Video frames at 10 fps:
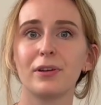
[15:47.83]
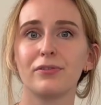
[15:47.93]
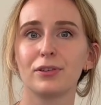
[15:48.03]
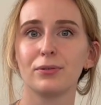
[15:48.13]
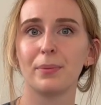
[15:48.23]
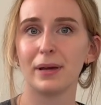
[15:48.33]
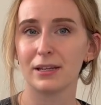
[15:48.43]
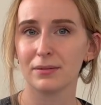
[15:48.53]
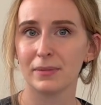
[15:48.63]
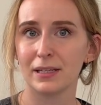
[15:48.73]
few
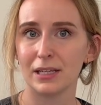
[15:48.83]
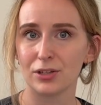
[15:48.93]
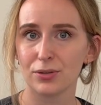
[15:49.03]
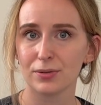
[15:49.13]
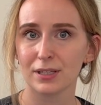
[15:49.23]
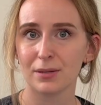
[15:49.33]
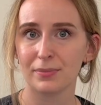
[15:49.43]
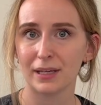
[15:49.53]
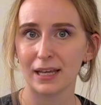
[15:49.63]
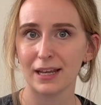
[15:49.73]
abandonment issues in the
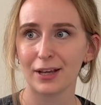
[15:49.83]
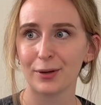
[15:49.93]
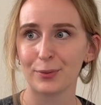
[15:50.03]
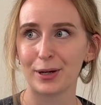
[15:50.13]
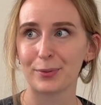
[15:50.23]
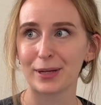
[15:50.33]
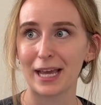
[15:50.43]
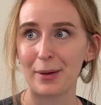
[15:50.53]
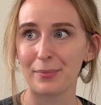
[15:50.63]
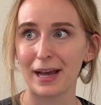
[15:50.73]
beginning when we
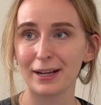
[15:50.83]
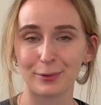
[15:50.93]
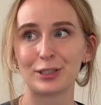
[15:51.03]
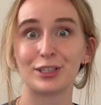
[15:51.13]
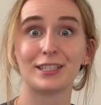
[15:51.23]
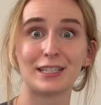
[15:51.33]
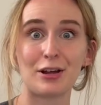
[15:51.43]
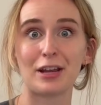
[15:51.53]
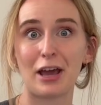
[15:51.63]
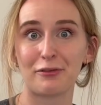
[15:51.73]
came back, which she did
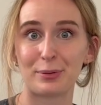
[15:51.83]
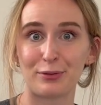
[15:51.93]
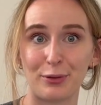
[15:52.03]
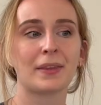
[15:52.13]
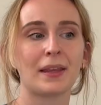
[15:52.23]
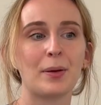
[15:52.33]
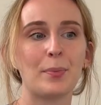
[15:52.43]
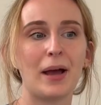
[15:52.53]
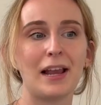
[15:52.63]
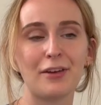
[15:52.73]
not have before.
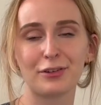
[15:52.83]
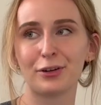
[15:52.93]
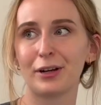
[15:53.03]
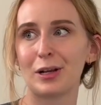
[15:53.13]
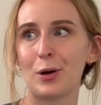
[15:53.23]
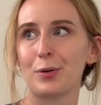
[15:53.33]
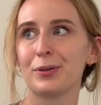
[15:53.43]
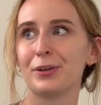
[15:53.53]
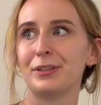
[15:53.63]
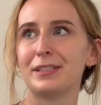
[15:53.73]
I left her alone
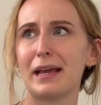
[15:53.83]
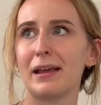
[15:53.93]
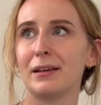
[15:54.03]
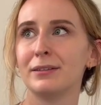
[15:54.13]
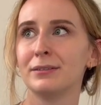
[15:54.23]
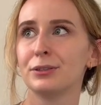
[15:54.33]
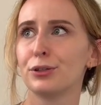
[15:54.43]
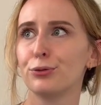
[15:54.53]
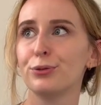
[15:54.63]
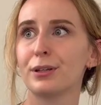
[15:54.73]
on day
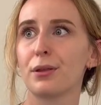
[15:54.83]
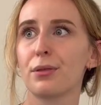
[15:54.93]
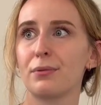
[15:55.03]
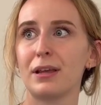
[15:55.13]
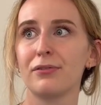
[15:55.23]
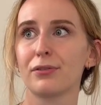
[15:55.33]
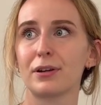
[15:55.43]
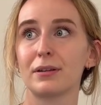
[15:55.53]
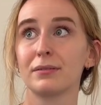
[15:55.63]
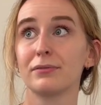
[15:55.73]
2 and 3 for
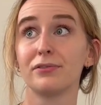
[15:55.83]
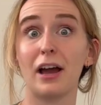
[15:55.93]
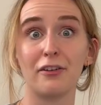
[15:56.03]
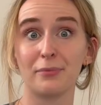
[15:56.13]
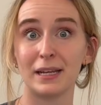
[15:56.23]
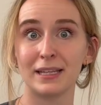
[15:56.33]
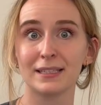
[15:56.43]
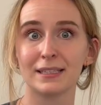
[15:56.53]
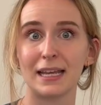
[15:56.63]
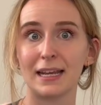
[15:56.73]
5
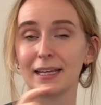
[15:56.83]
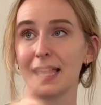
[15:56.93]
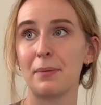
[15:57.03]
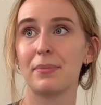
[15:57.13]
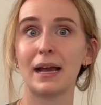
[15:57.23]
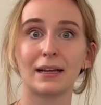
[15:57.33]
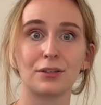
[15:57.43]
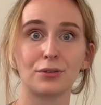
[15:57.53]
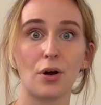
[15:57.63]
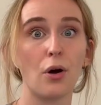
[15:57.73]
minutes, and I came back
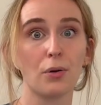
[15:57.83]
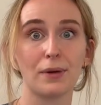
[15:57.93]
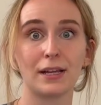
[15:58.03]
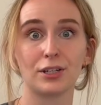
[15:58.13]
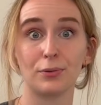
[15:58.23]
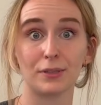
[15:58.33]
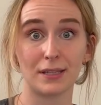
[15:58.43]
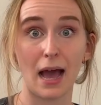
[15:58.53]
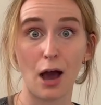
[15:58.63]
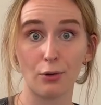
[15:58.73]
into the hallway and she was
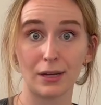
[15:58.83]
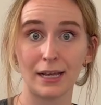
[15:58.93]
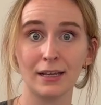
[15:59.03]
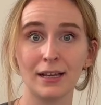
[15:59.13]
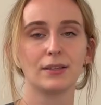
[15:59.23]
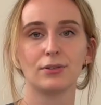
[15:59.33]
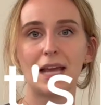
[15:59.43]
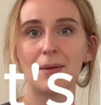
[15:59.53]
howling. Today